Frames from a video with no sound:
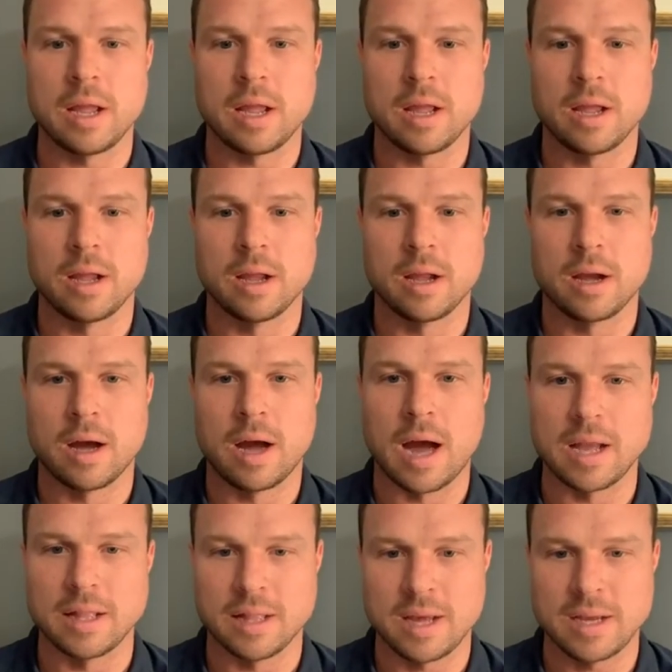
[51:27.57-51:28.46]

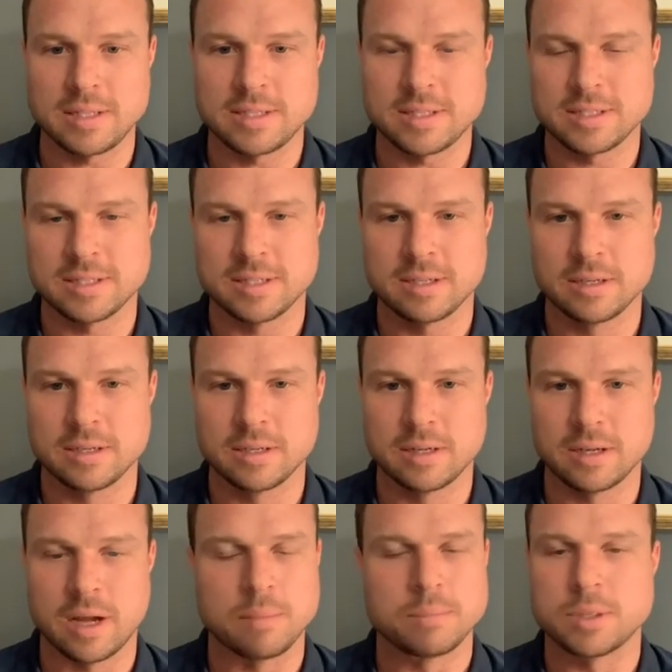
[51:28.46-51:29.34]
highlights,
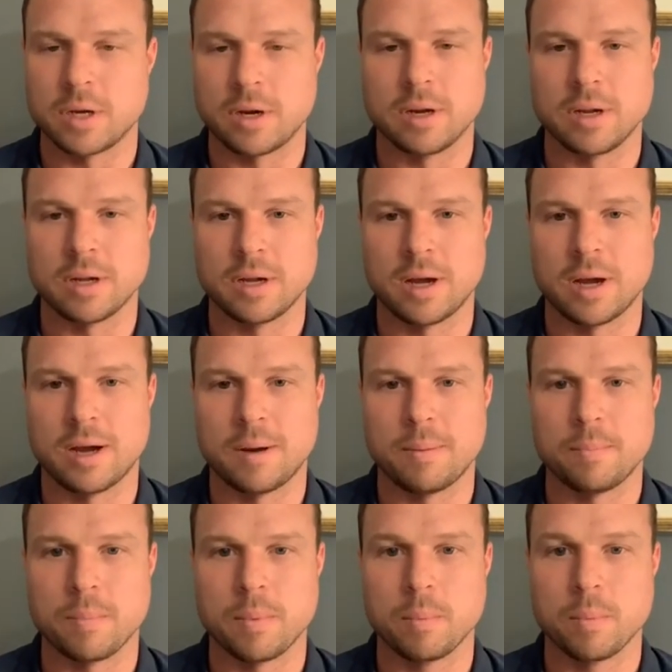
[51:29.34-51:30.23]
I'm sorry, um,
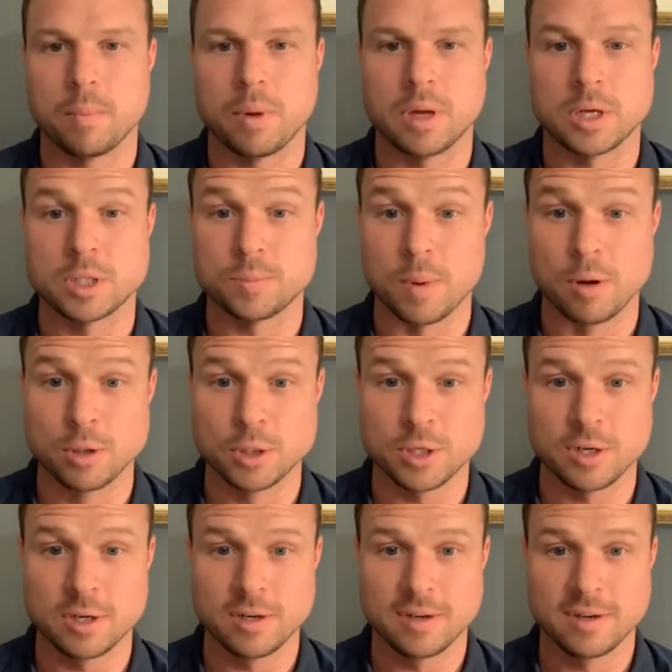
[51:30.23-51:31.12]

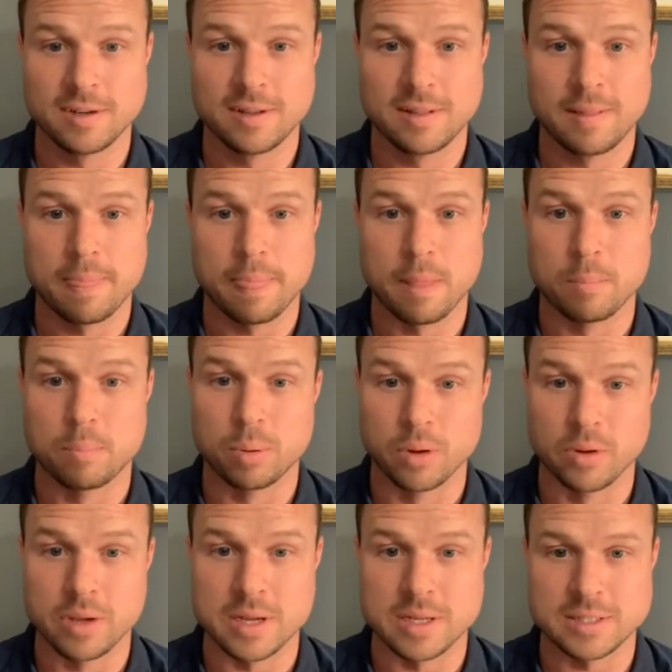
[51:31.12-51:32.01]
exposure,
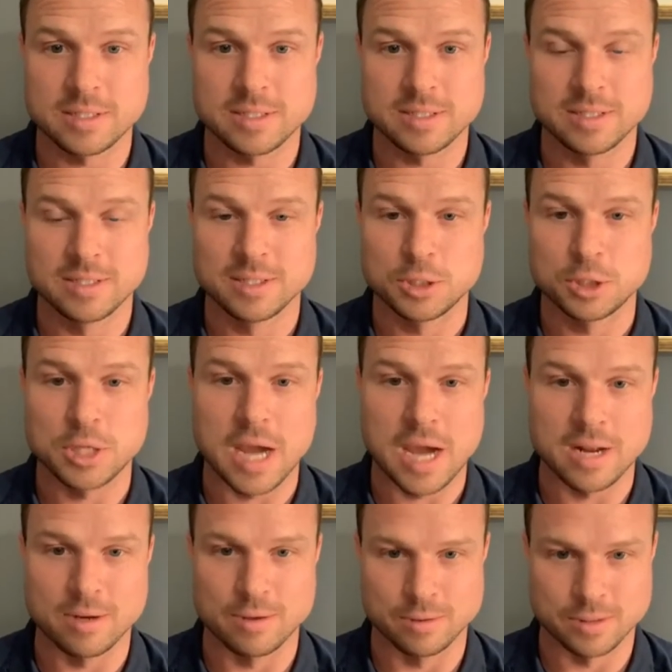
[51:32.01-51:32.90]
brilliance,
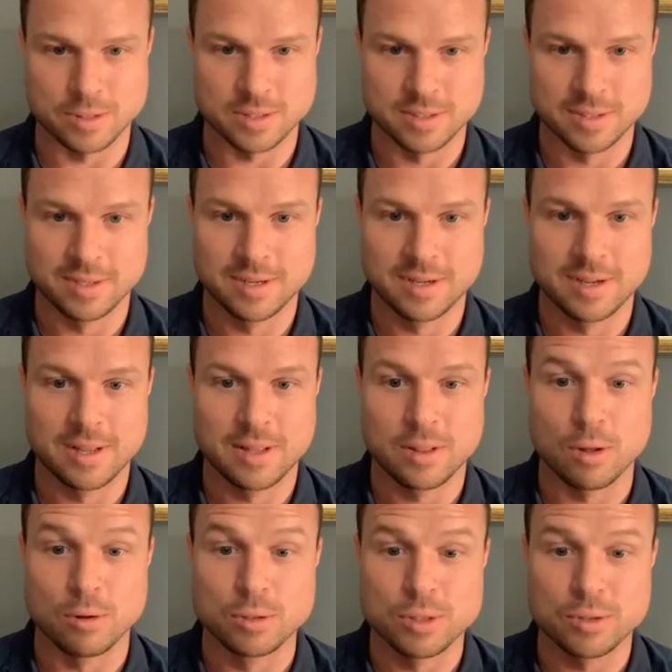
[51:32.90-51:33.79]
shadows.
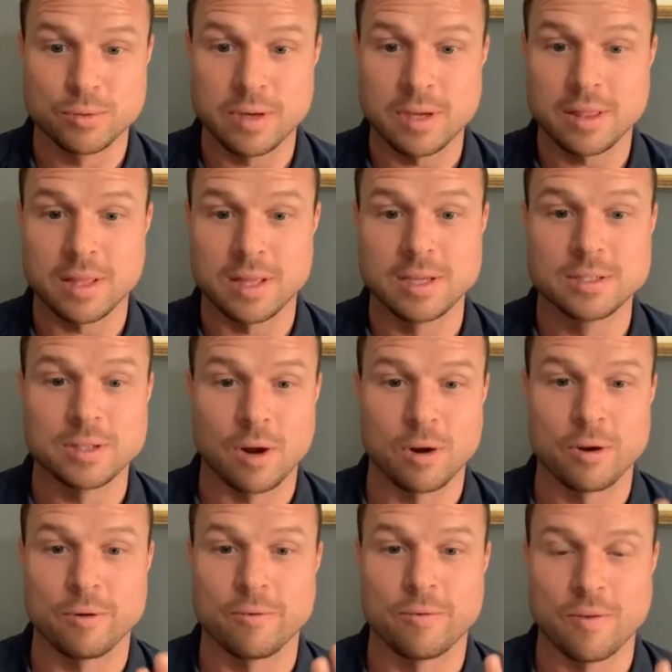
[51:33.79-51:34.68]
Those three things are
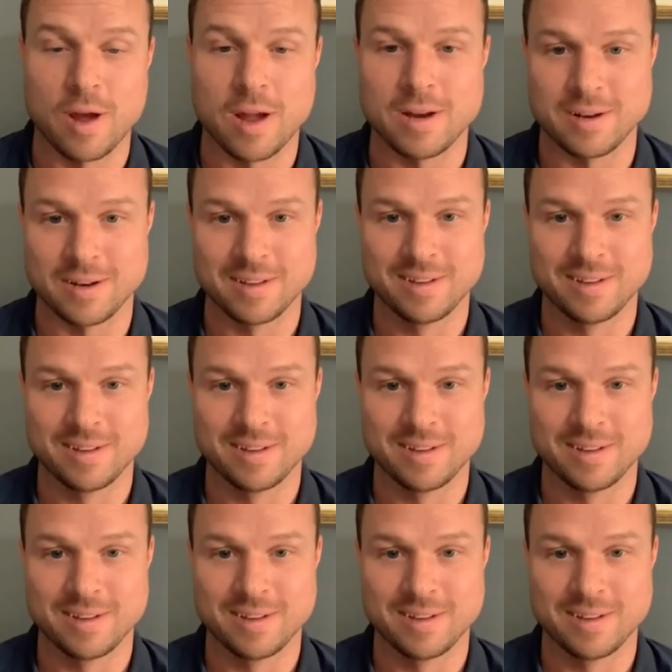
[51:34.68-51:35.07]
your friend.